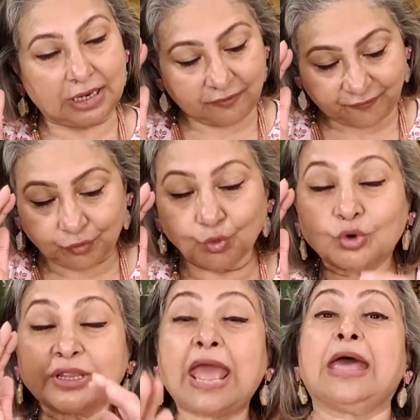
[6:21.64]
If
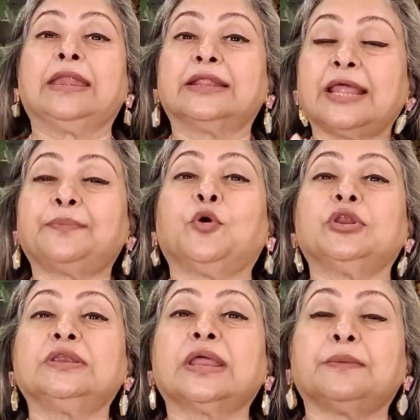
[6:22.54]
you can at that
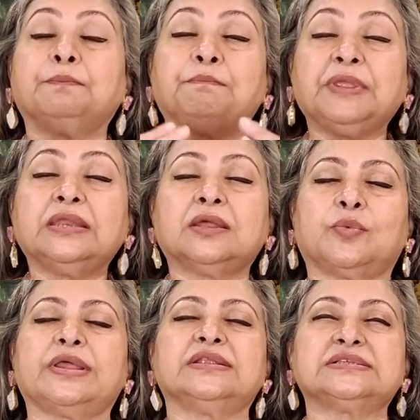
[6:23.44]
point in time be in
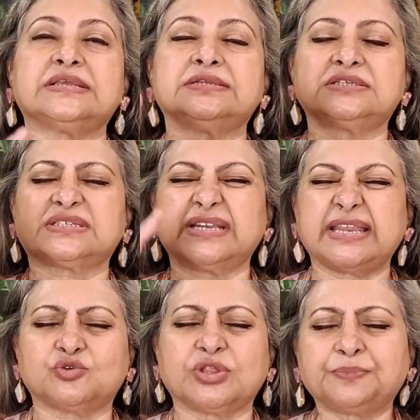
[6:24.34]
awareness and just
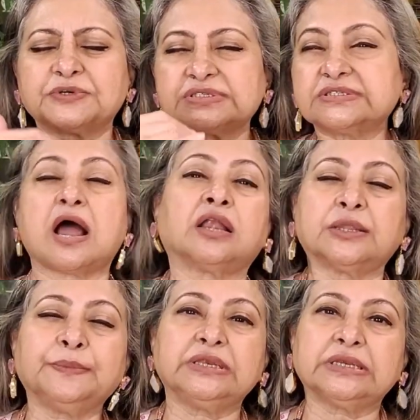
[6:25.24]
connect to that person's heart
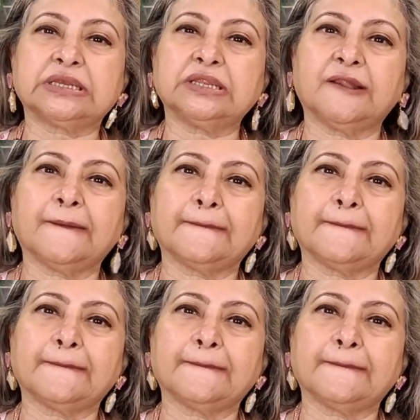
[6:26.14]
immediately,